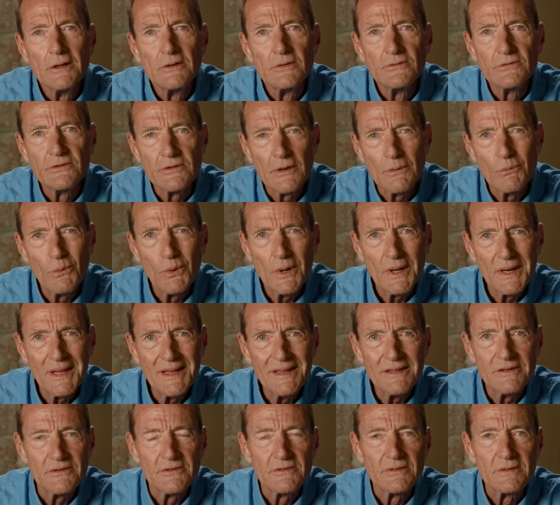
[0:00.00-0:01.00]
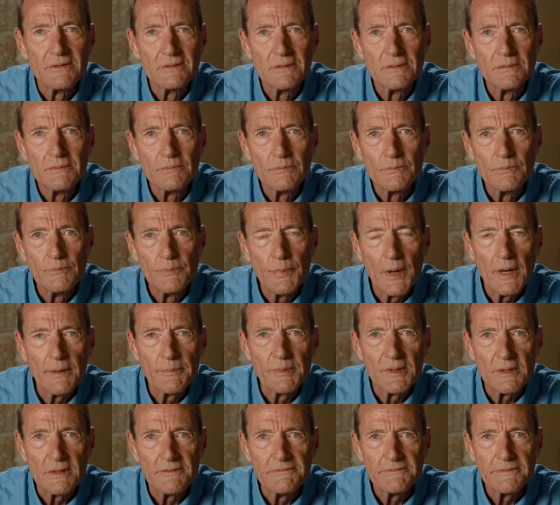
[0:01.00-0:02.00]
So, what is
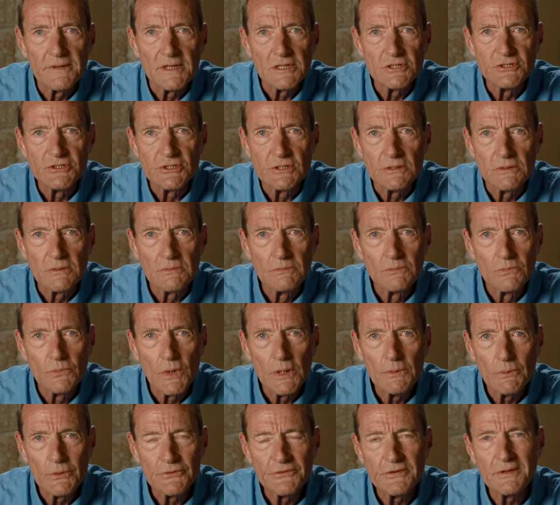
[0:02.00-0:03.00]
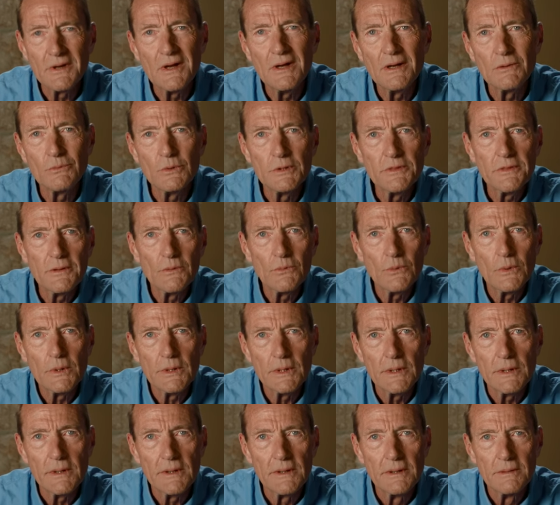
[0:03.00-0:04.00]
popular fiction? Well, we'll start with the
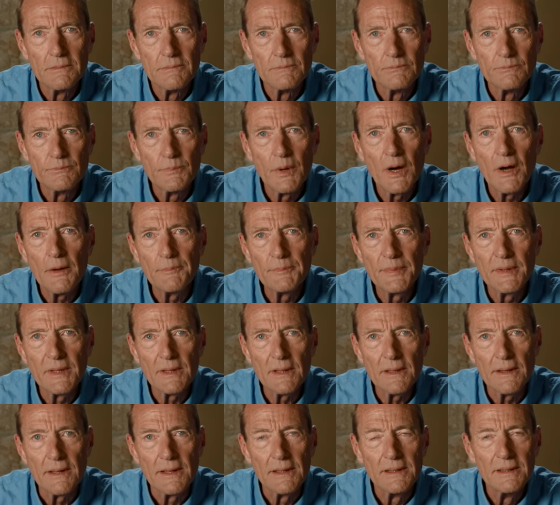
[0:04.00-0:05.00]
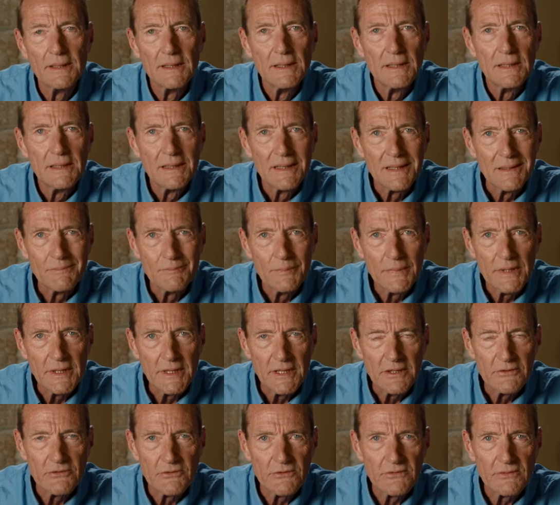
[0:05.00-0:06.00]
word popular. It
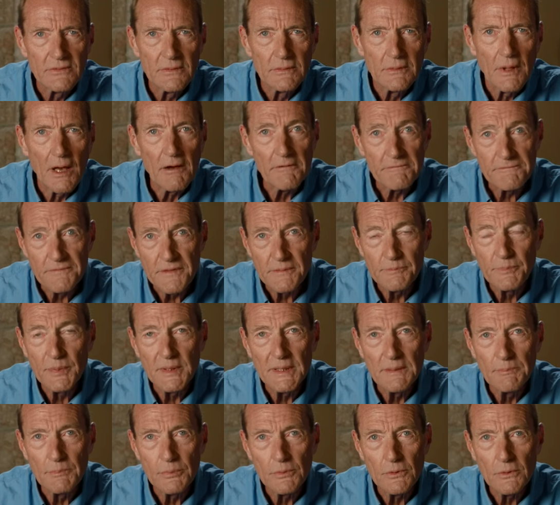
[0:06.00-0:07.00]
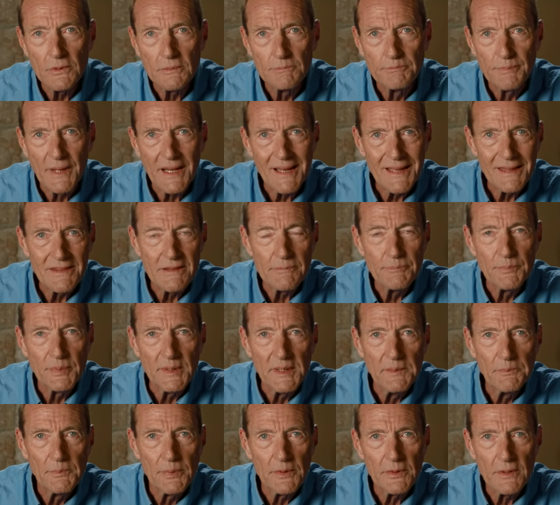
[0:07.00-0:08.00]
means of the people, by the
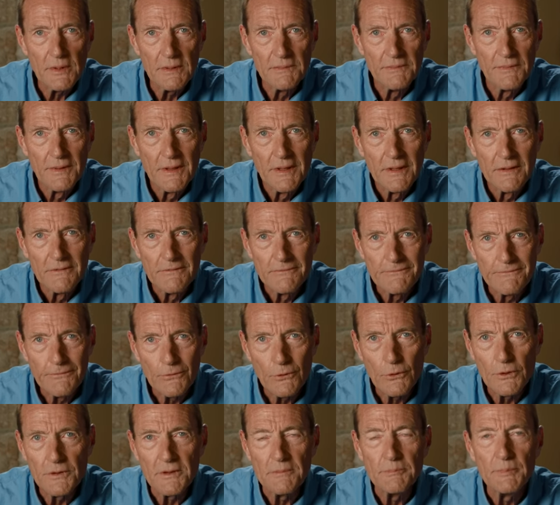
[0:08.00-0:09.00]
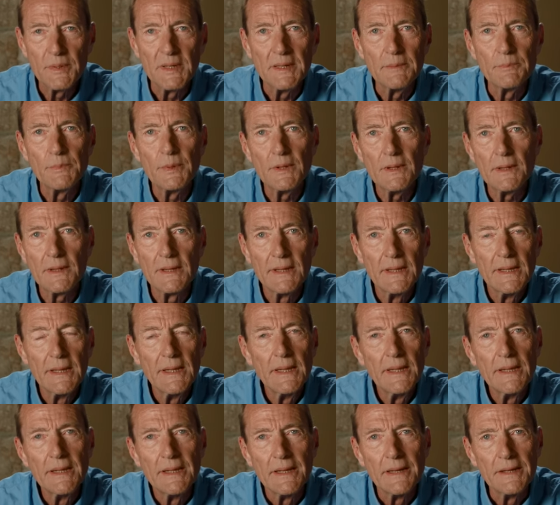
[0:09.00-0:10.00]
people, for the people.
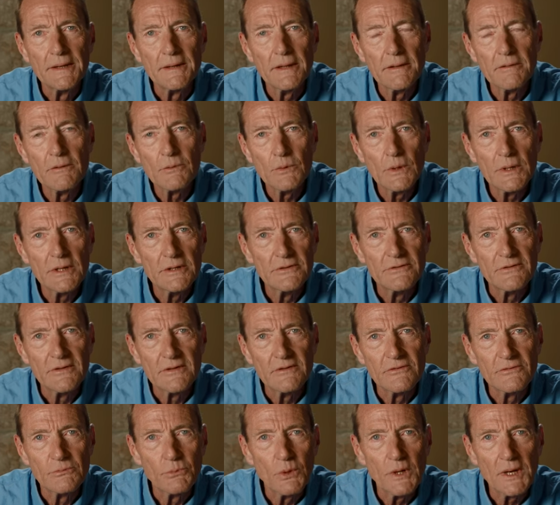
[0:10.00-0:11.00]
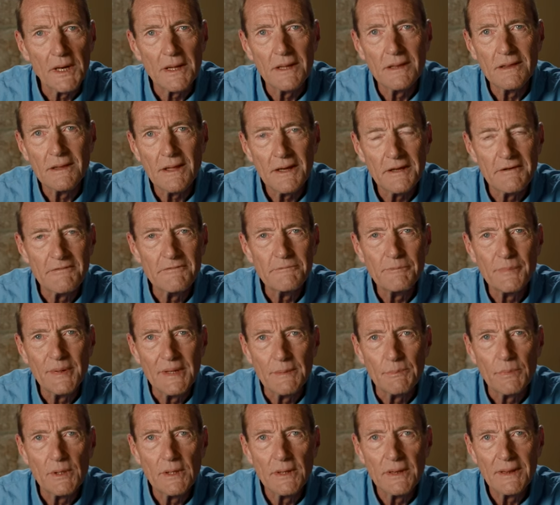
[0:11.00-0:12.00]
In other words, it's what a lot of
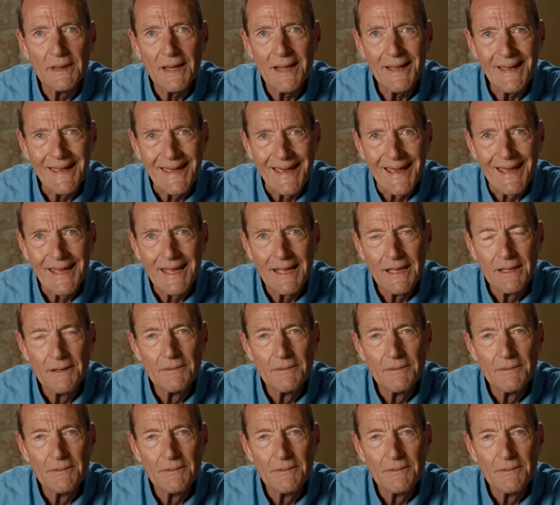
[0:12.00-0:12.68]
people like,